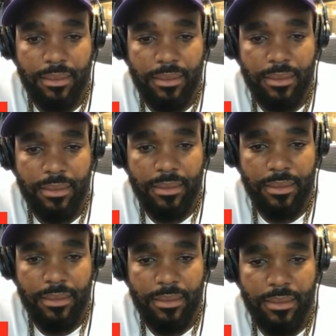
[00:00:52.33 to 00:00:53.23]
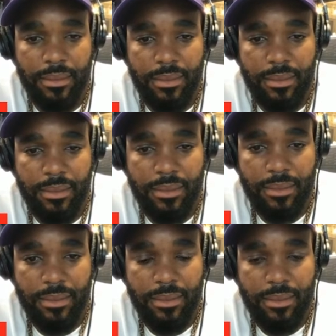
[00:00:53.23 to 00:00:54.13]

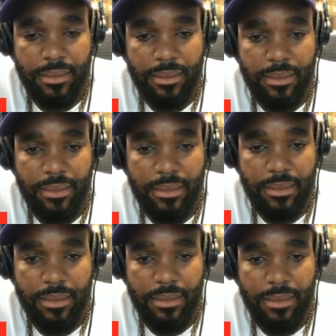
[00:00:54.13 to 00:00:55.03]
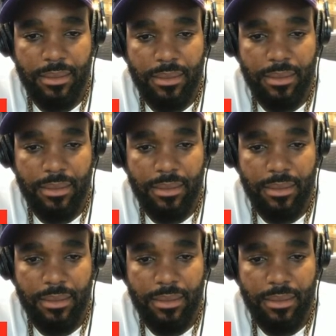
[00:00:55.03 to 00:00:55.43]
This person isn't speaking.